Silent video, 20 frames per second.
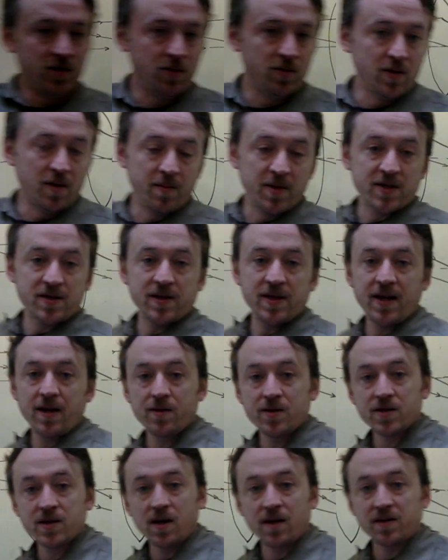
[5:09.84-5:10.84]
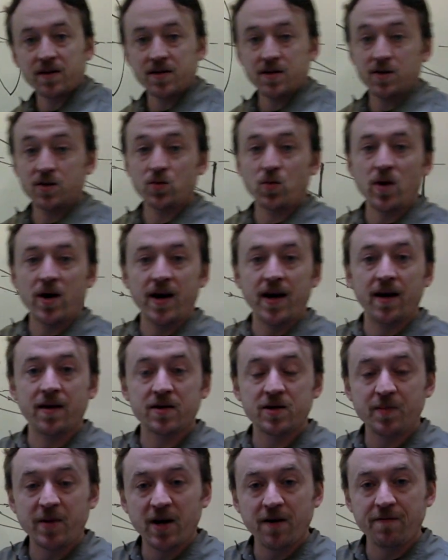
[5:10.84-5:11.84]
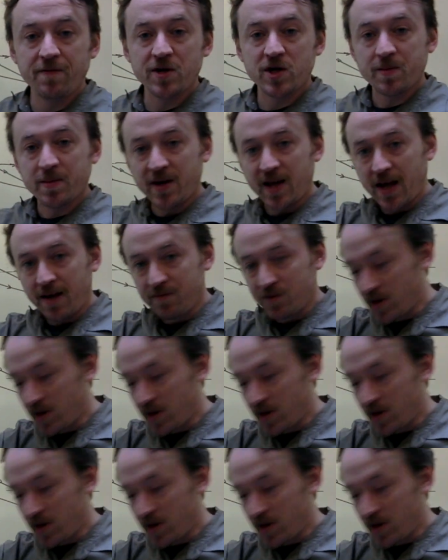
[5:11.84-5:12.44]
you a misleading result. This is why spear fishermen have